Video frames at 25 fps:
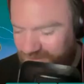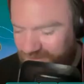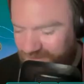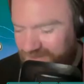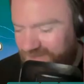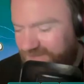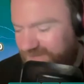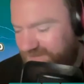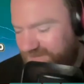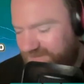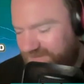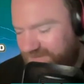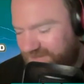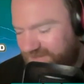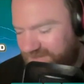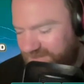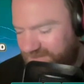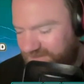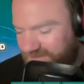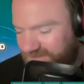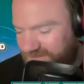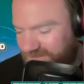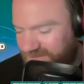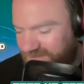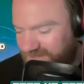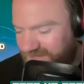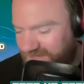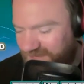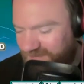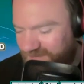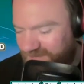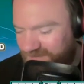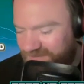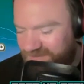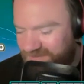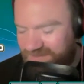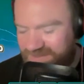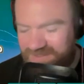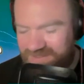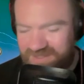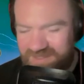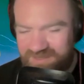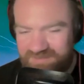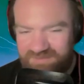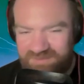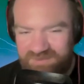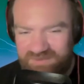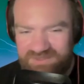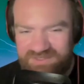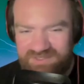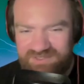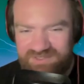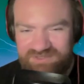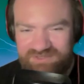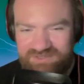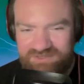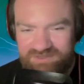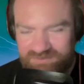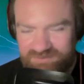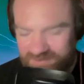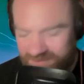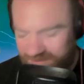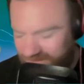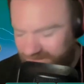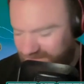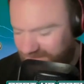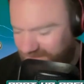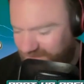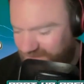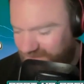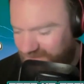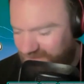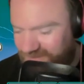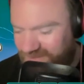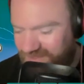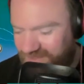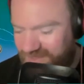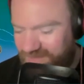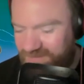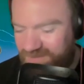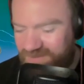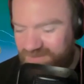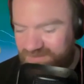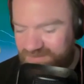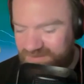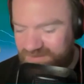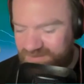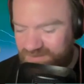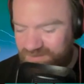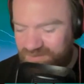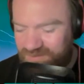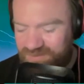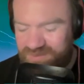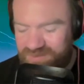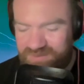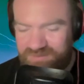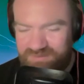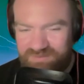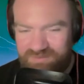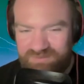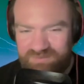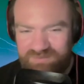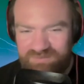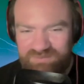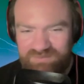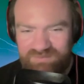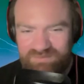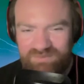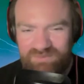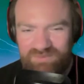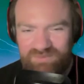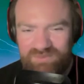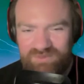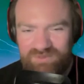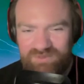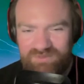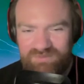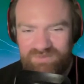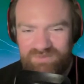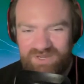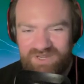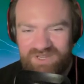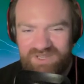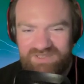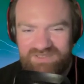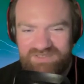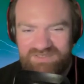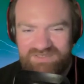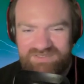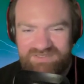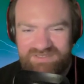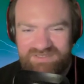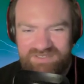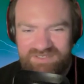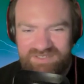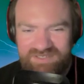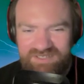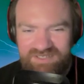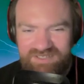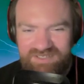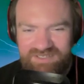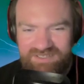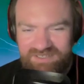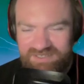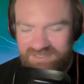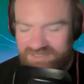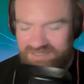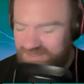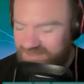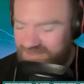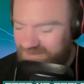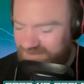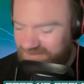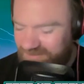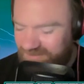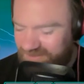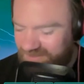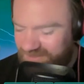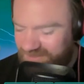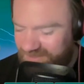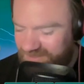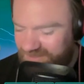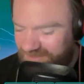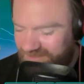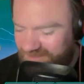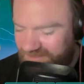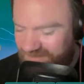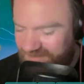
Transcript: then that's what's going to happen. You're going to have those issues. Whereas if you're a team that was born and raised on the